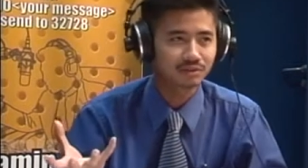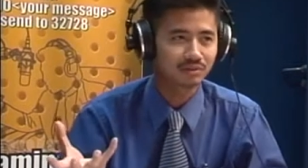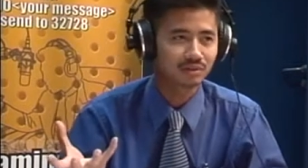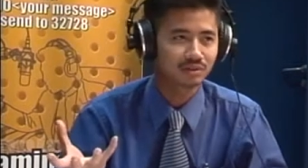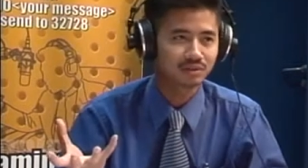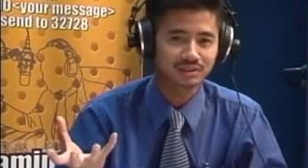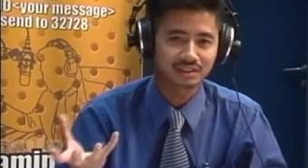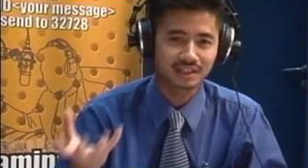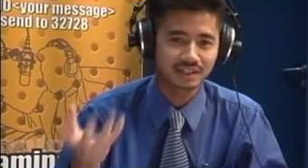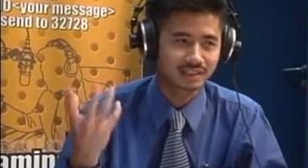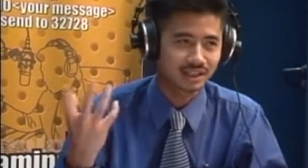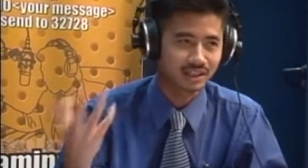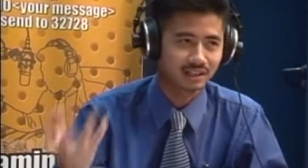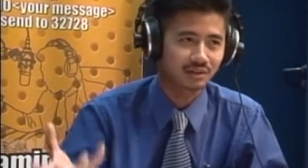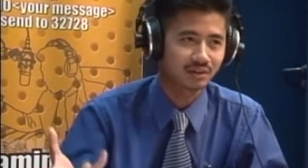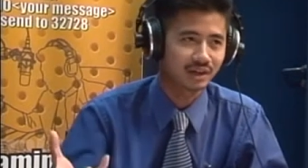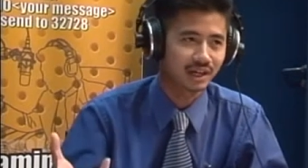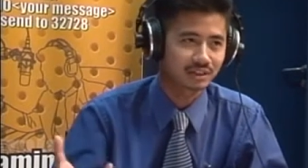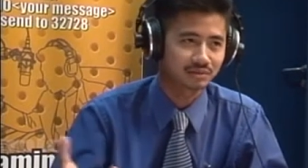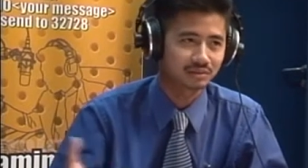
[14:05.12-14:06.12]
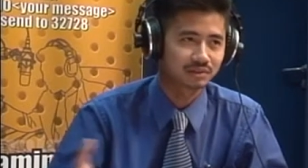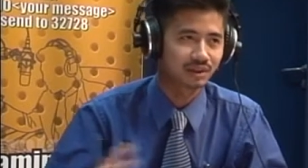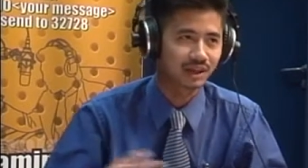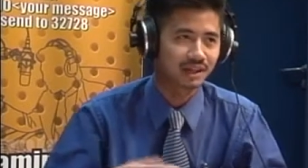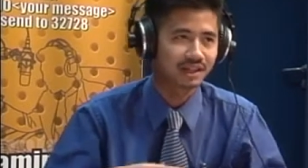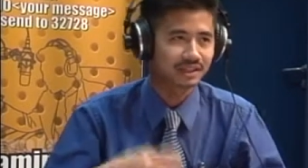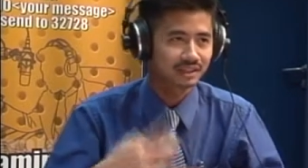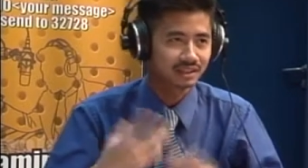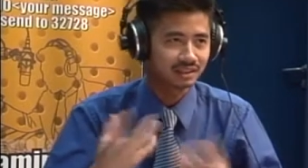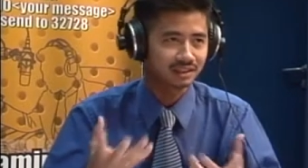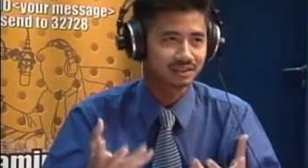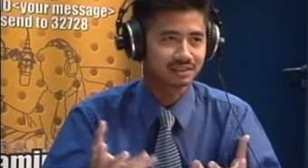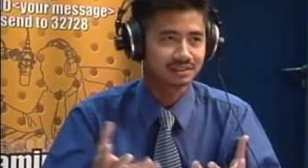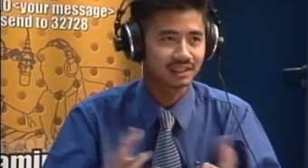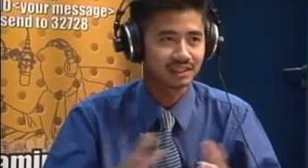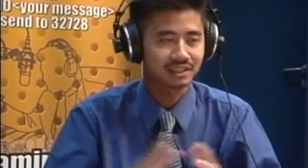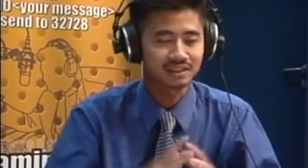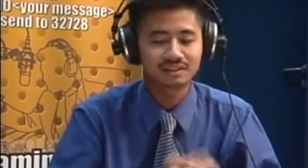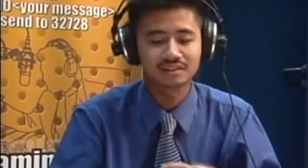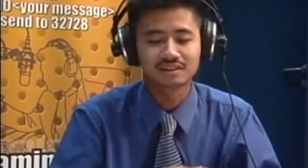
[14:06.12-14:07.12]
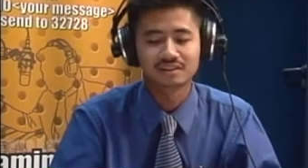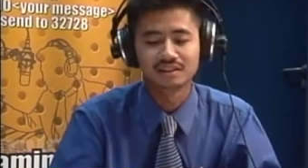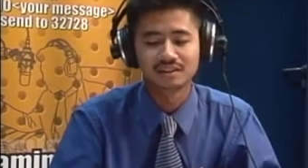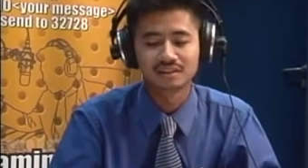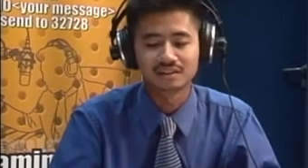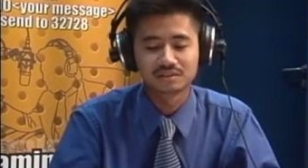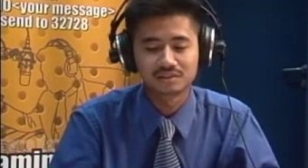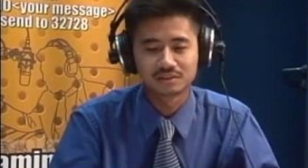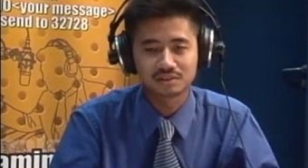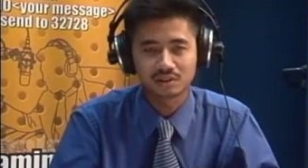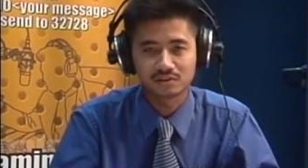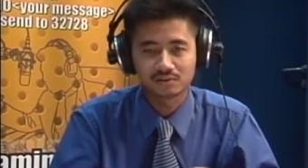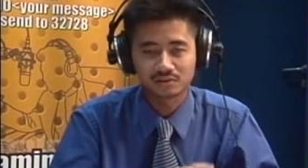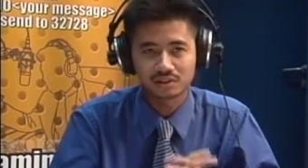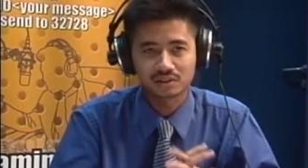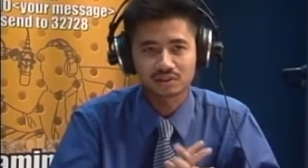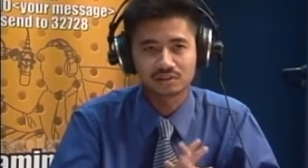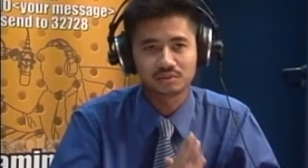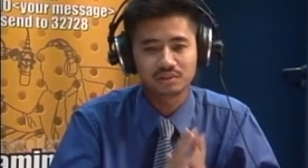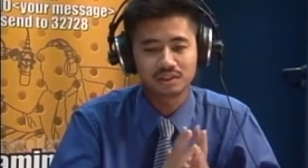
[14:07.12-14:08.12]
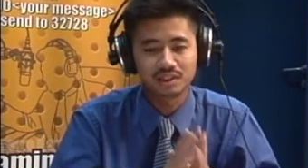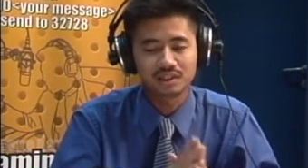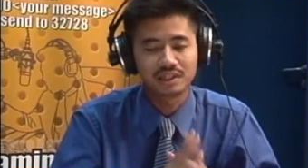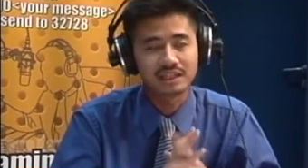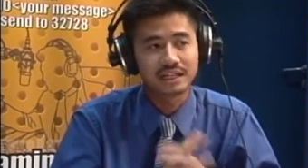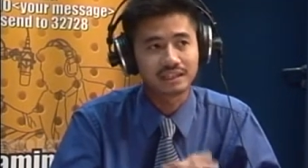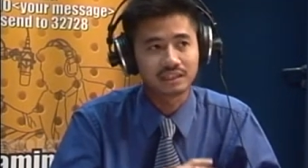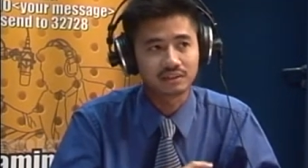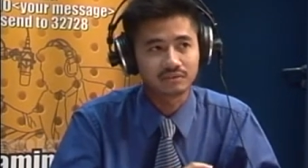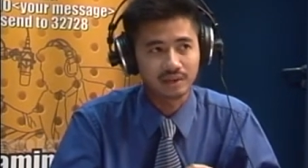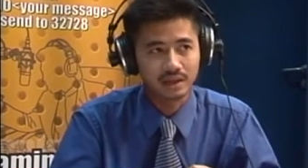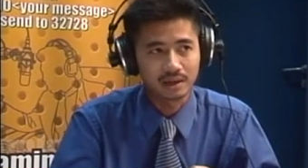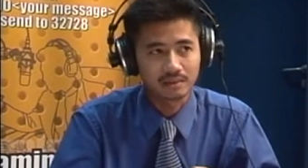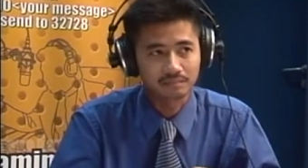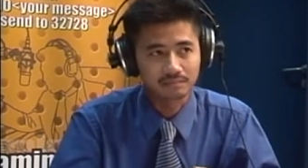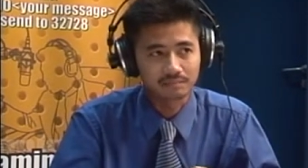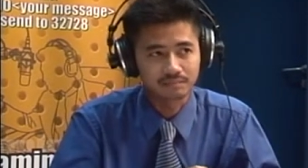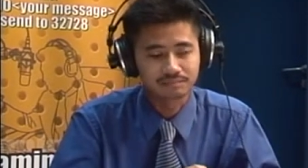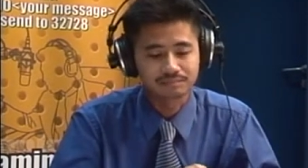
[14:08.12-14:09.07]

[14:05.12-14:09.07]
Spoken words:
phone, just an OS without anything inside. So of course you need native app,